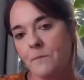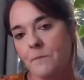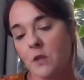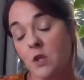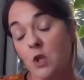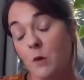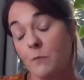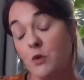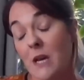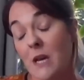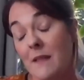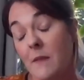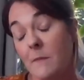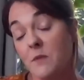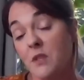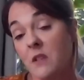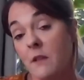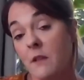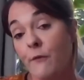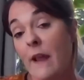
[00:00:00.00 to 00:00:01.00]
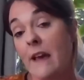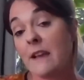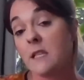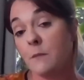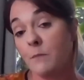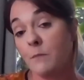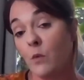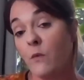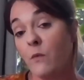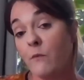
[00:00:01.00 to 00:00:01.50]
subject them to the
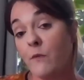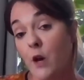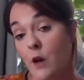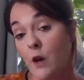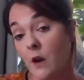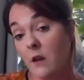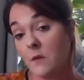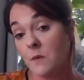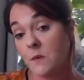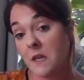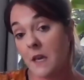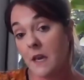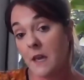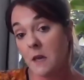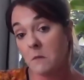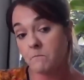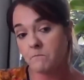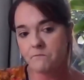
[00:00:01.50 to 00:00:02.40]
flexible furlough scheme.